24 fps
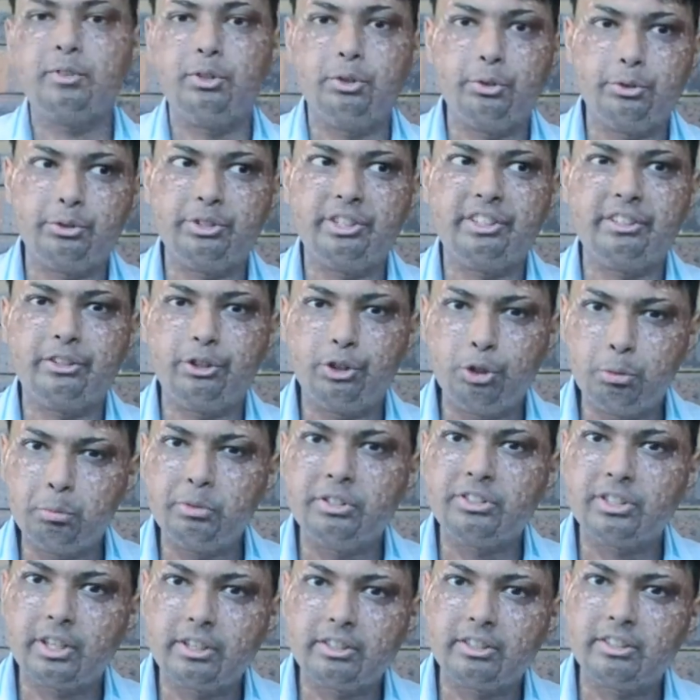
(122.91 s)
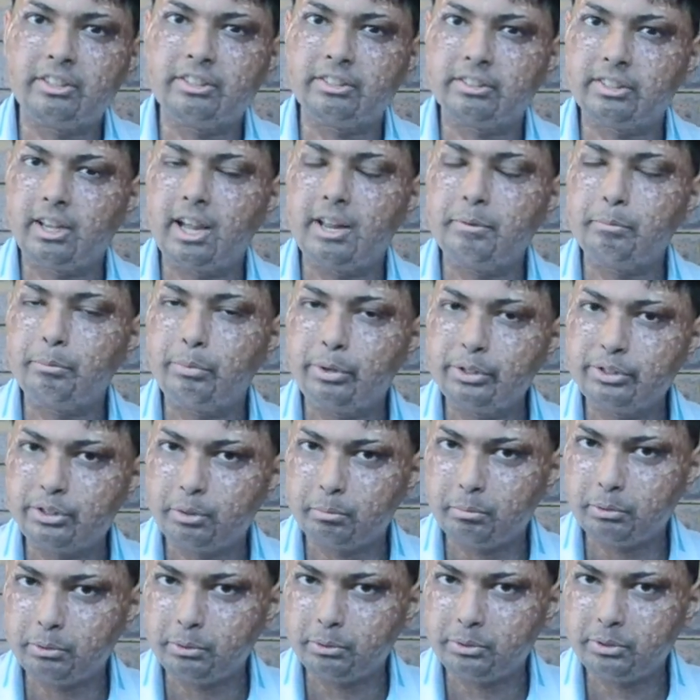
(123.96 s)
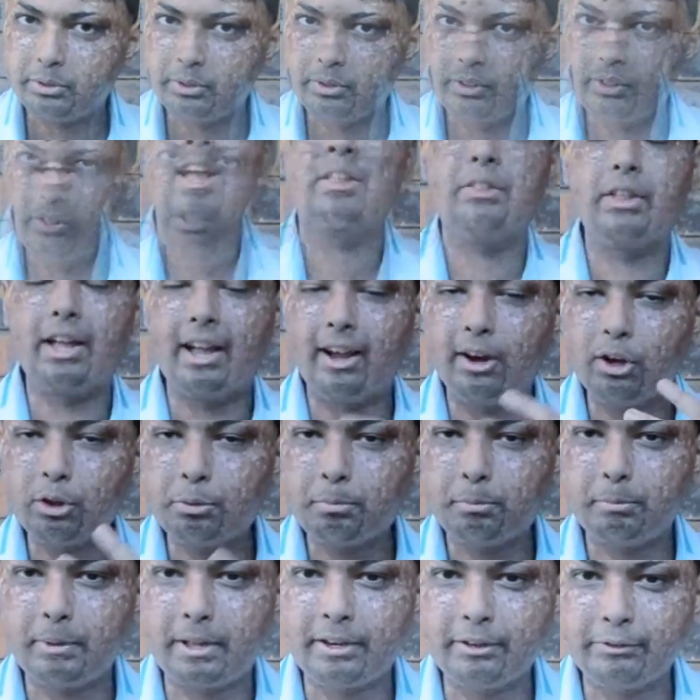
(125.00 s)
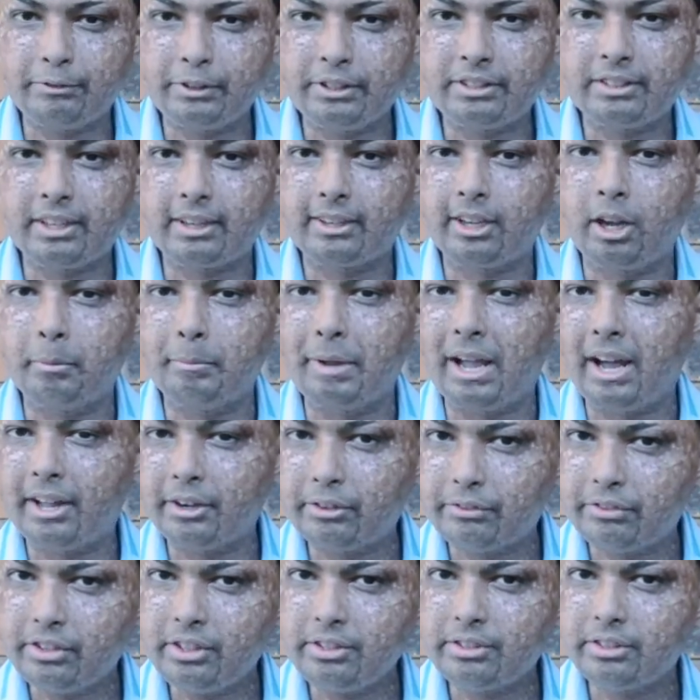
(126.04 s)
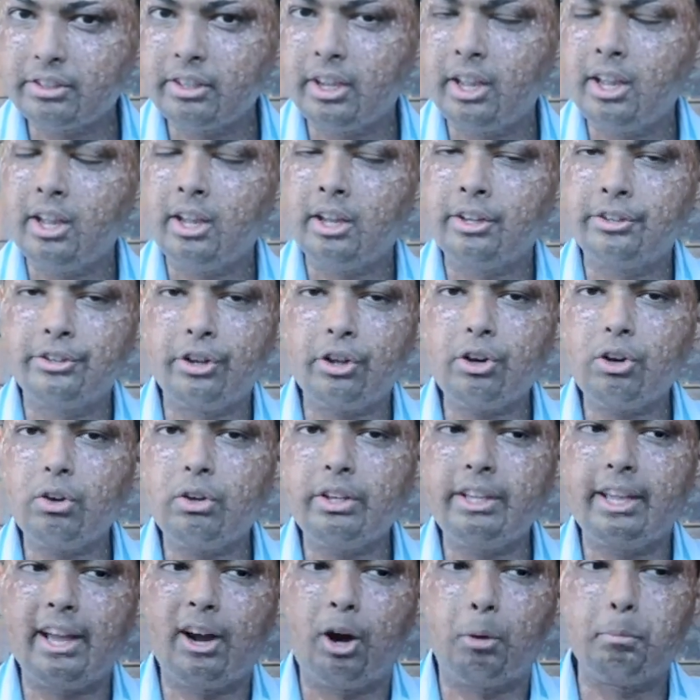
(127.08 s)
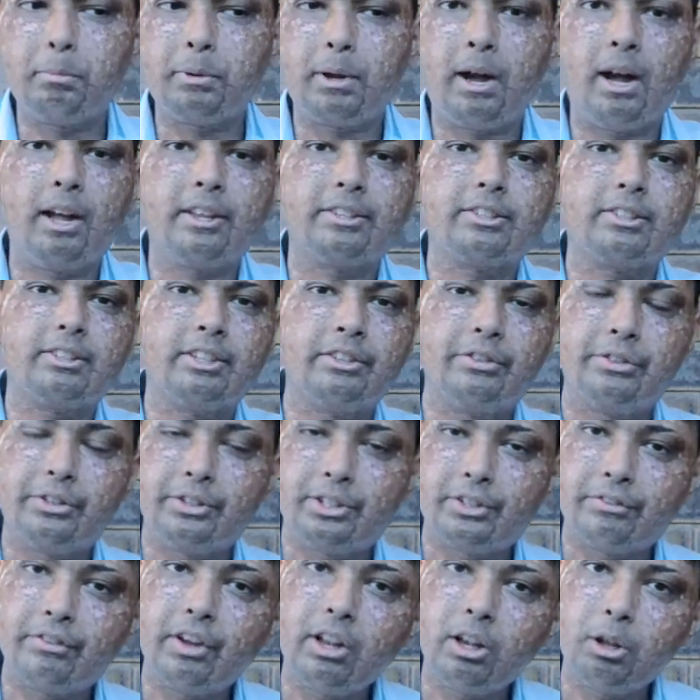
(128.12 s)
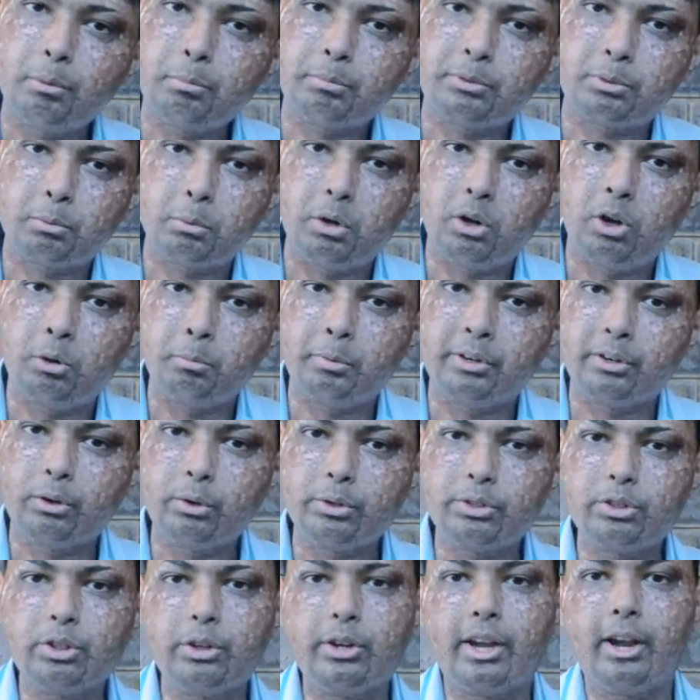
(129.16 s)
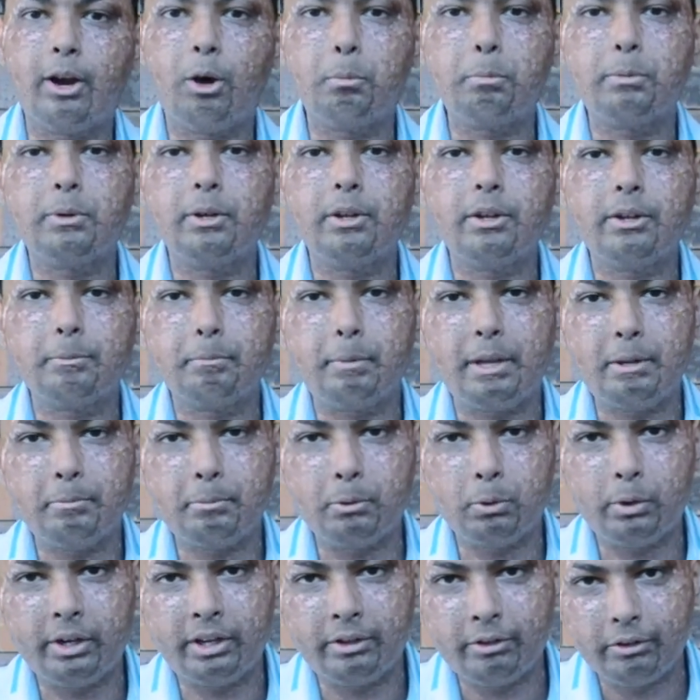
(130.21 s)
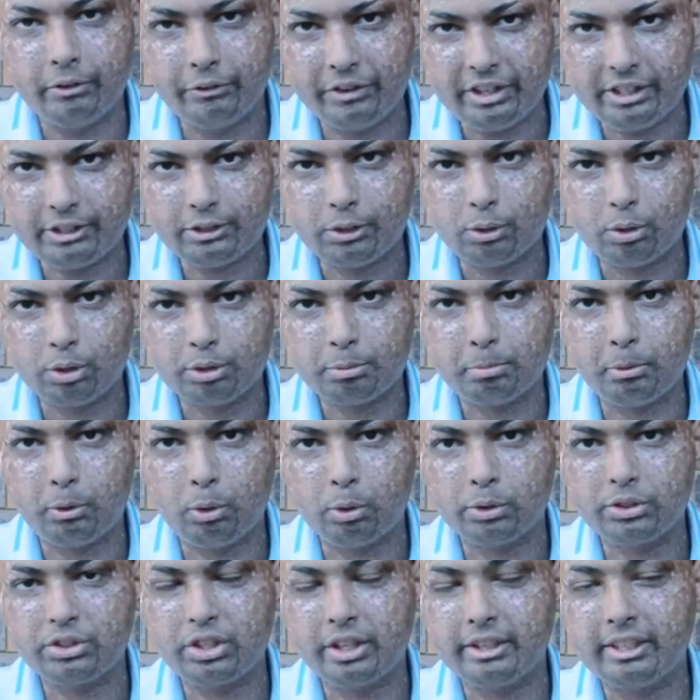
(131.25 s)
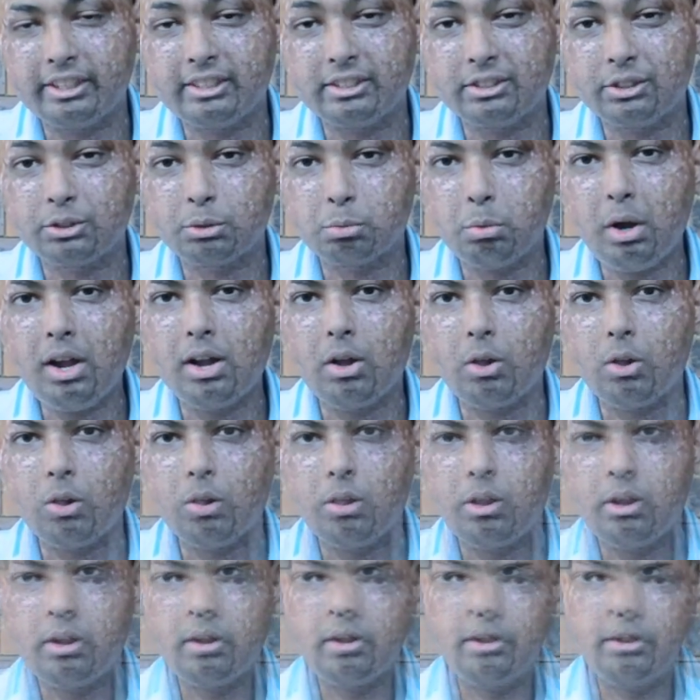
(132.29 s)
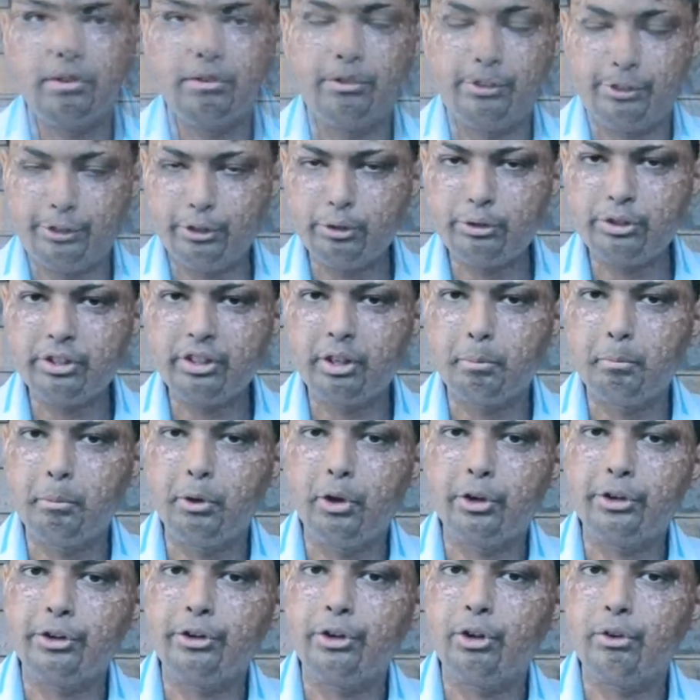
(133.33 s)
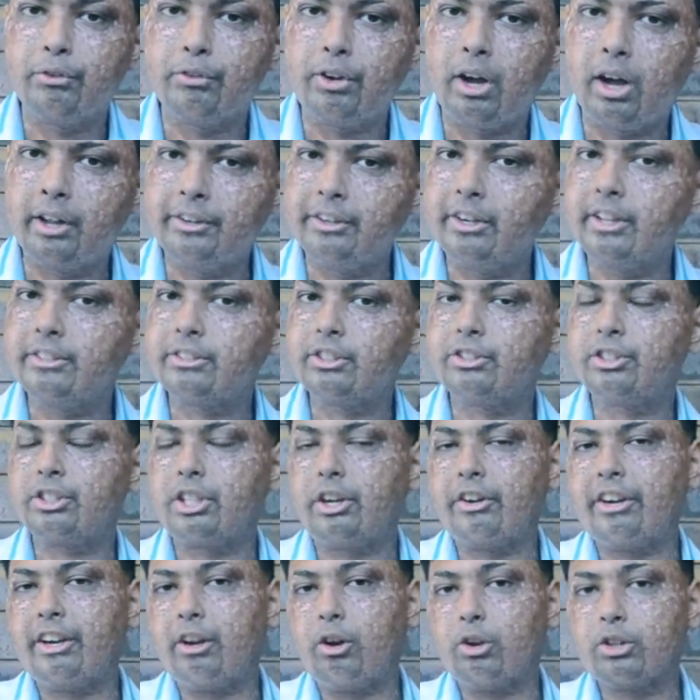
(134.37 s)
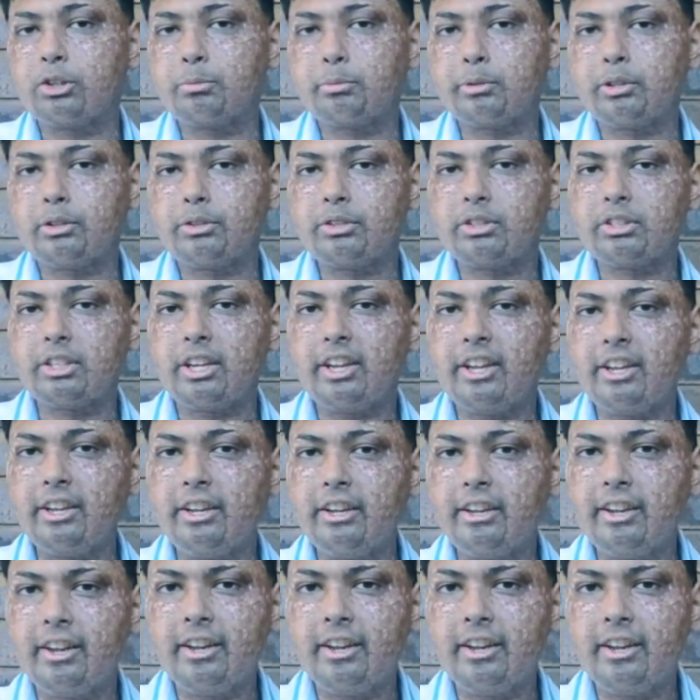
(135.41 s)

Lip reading: using human-centered design principles. And the health benefits that come out of this not only help us in the developed world, but also help people in resource-poor settings as well. Reducing the burden of unnecessary hospital stay,